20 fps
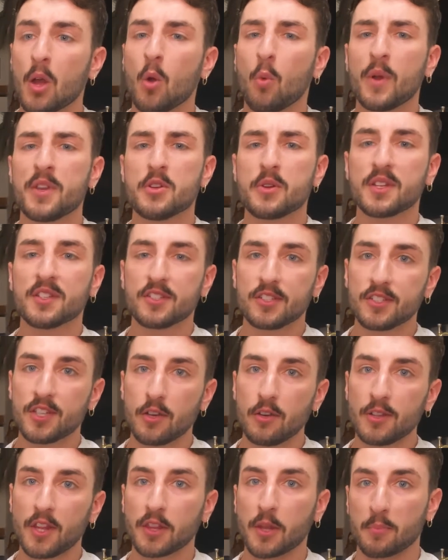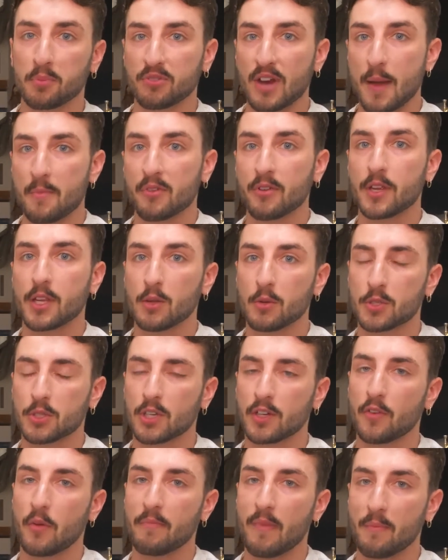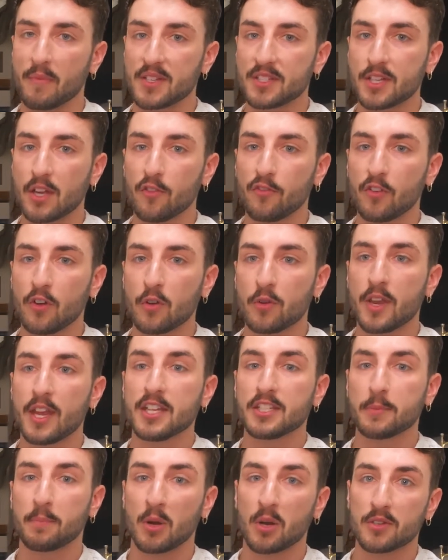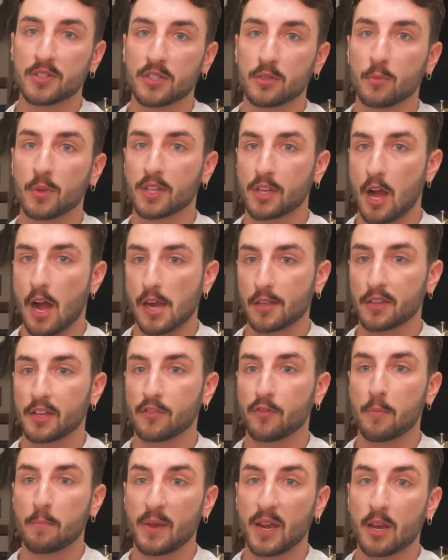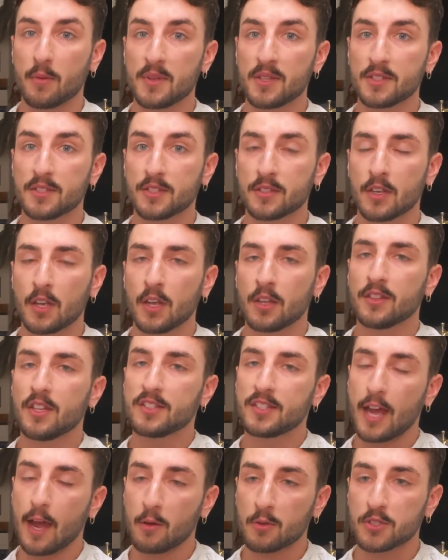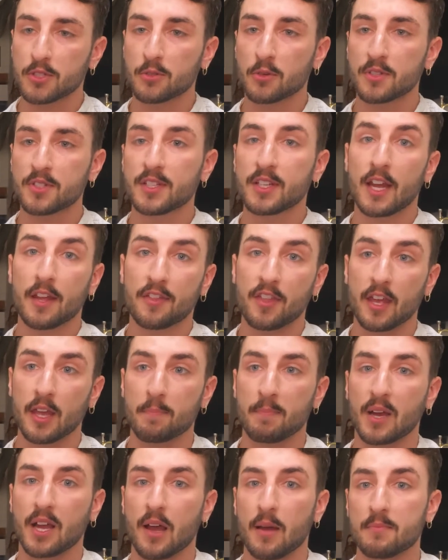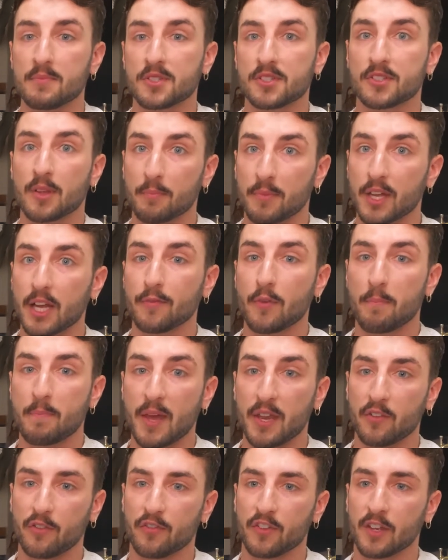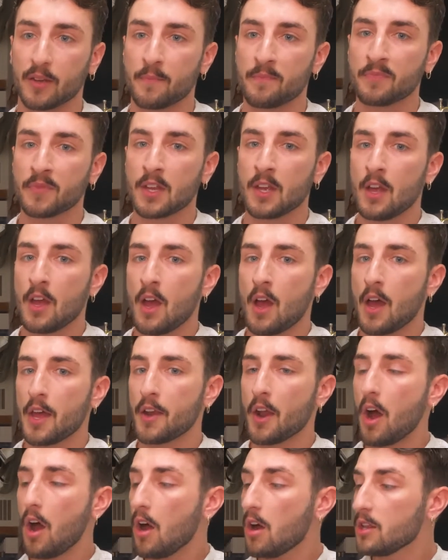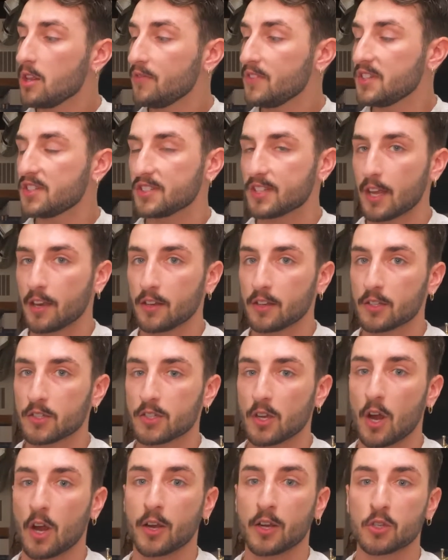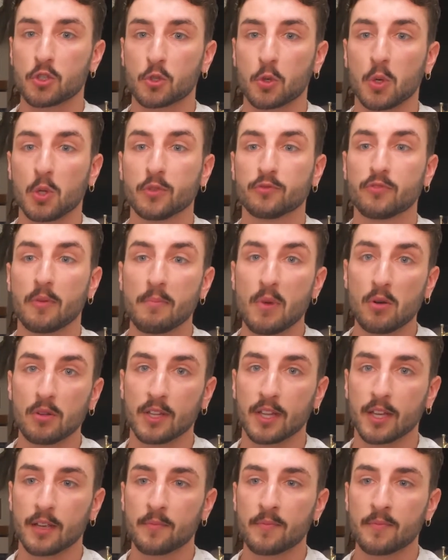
when you consider that the primary user of a memory cell phone is a person with cognitive impairments, this outsourcing, I think, becomes something of a benefit. And all of these settings are controlled remotely.